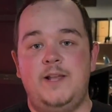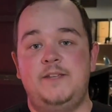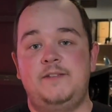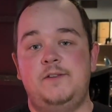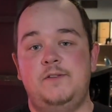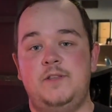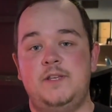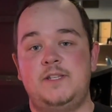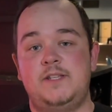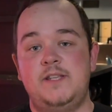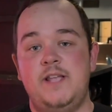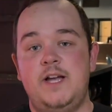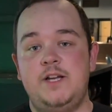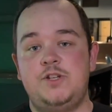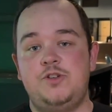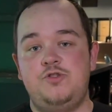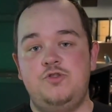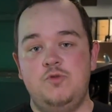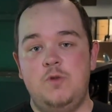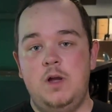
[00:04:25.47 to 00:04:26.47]
so this
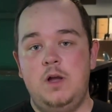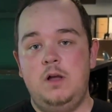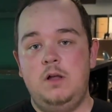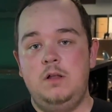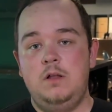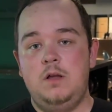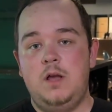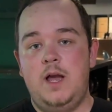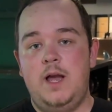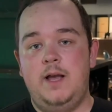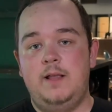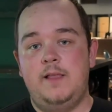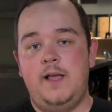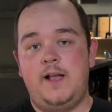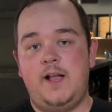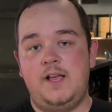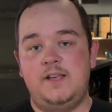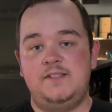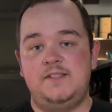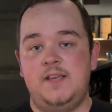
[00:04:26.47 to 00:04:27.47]
next drill,
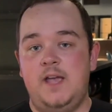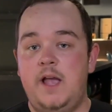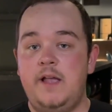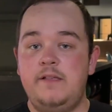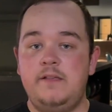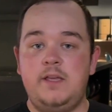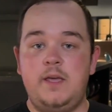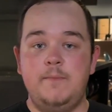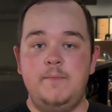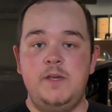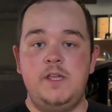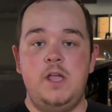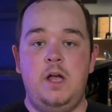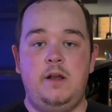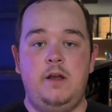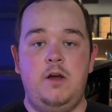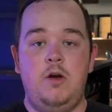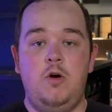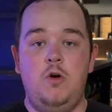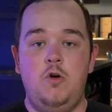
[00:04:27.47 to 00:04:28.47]
like I said, can be
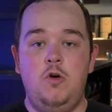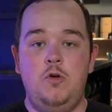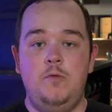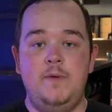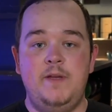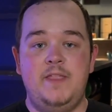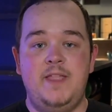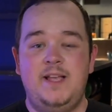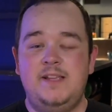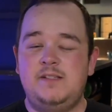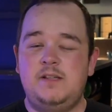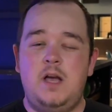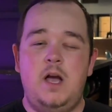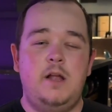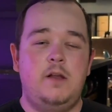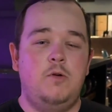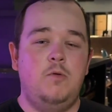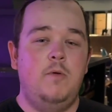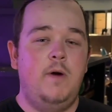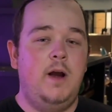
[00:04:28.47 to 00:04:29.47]
done at home, and that's
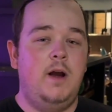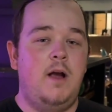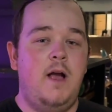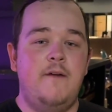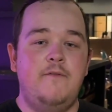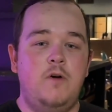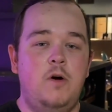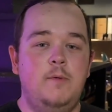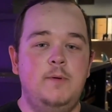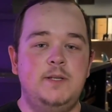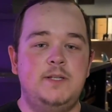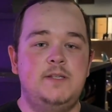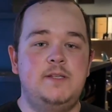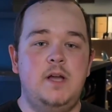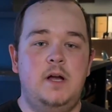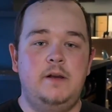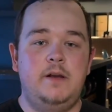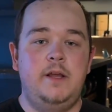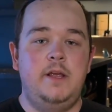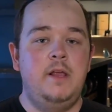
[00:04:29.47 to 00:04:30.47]
kind of where I've always
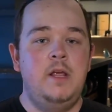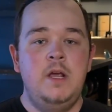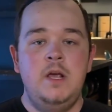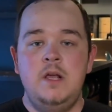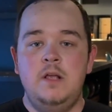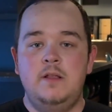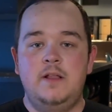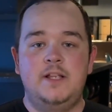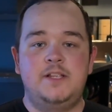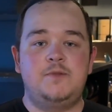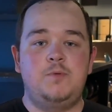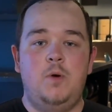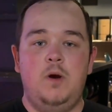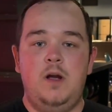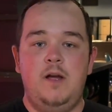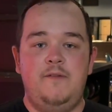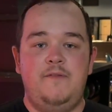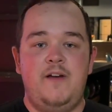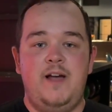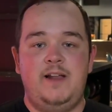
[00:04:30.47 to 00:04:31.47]
done it. That's where
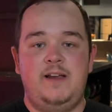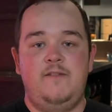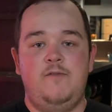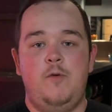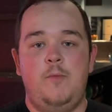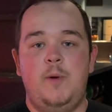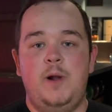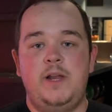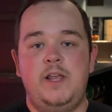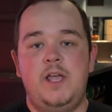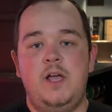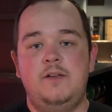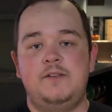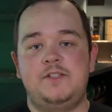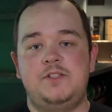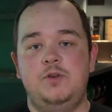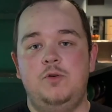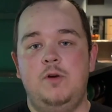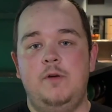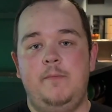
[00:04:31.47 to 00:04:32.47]
I've had everybody
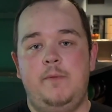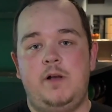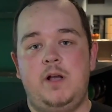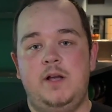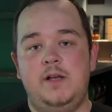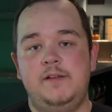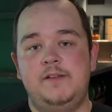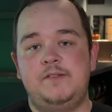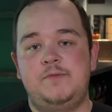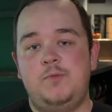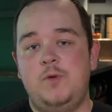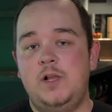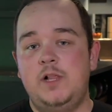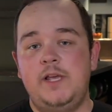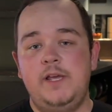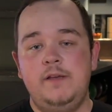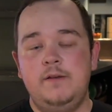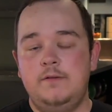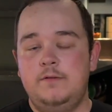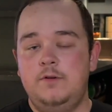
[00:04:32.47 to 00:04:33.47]
else do it, because
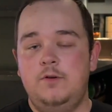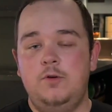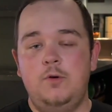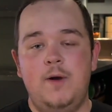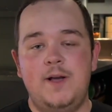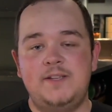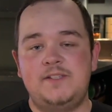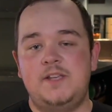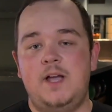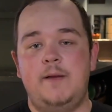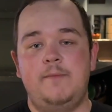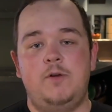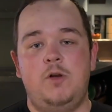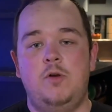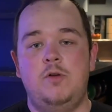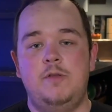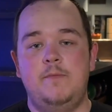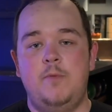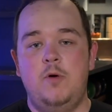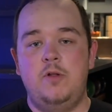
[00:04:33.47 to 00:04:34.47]
really, who has time to
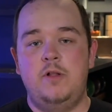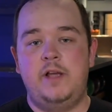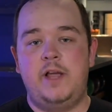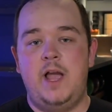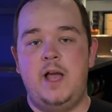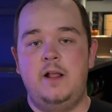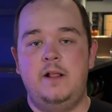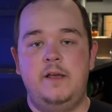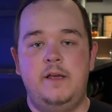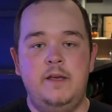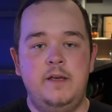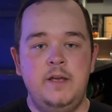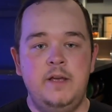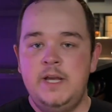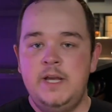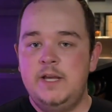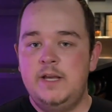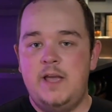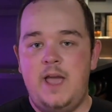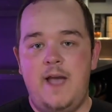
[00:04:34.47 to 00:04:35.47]
go to the bowling alley
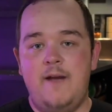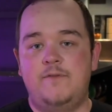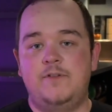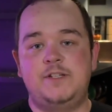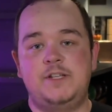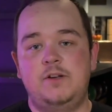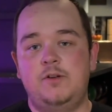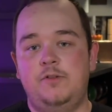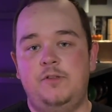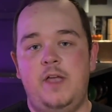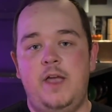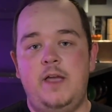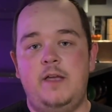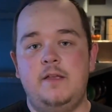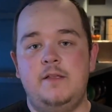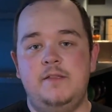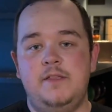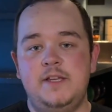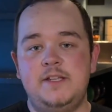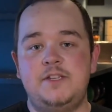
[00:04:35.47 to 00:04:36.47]
every single day?
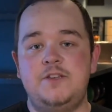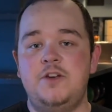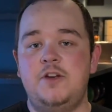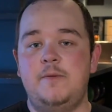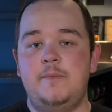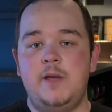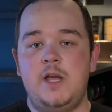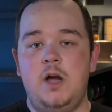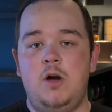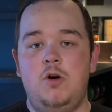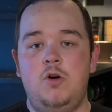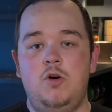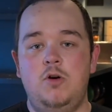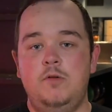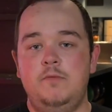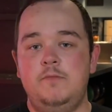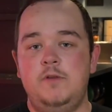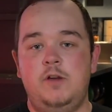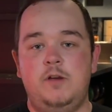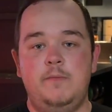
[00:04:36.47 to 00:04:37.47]
This, you can be at
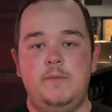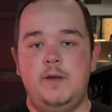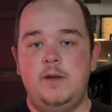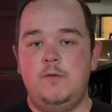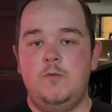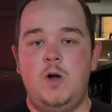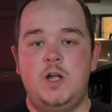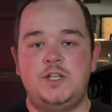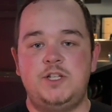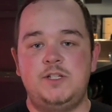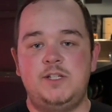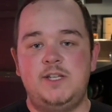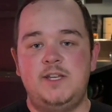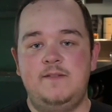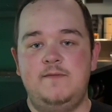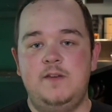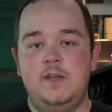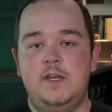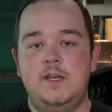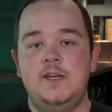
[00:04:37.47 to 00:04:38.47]
home, you can be watching
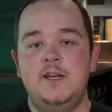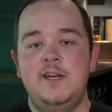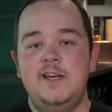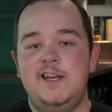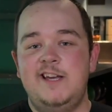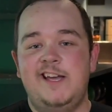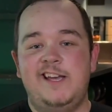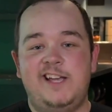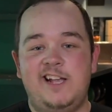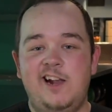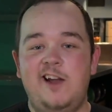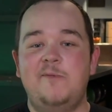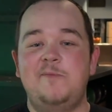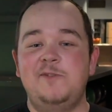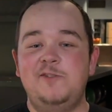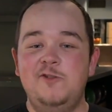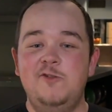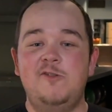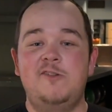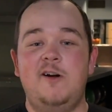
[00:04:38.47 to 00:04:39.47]
TV, and get up
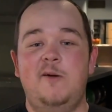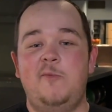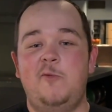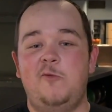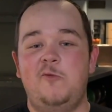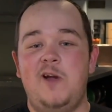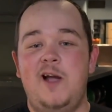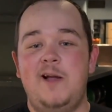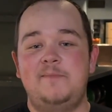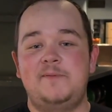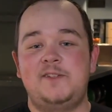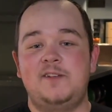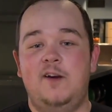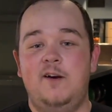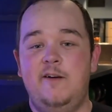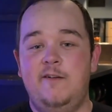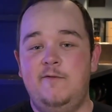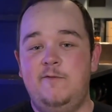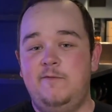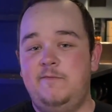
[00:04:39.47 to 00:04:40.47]
and do a couple reps
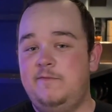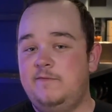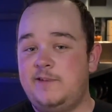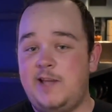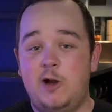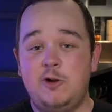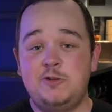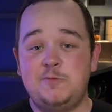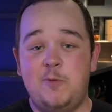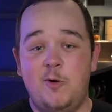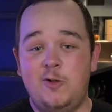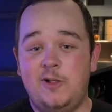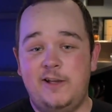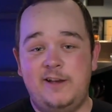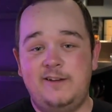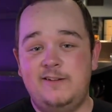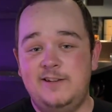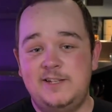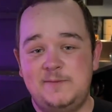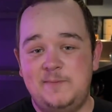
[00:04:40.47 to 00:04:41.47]
of couch
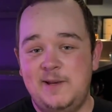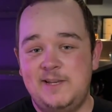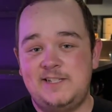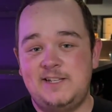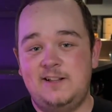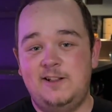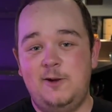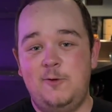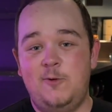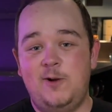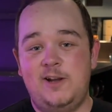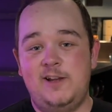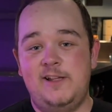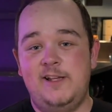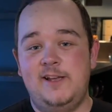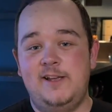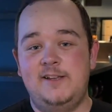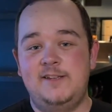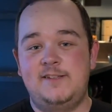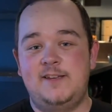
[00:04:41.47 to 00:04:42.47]
bowling is basically what it
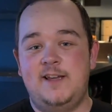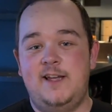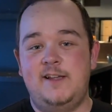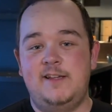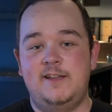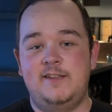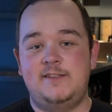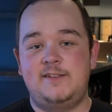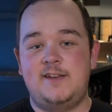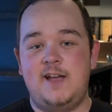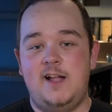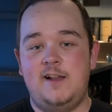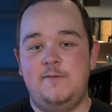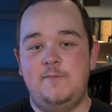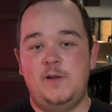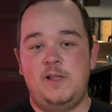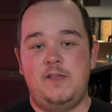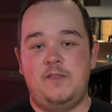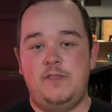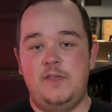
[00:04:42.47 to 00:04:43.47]
is. And it's kind of
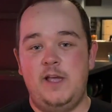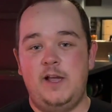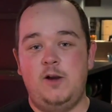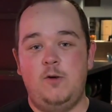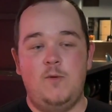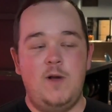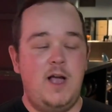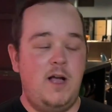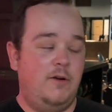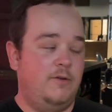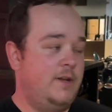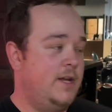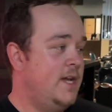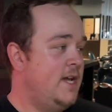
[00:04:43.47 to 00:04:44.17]
been a thing around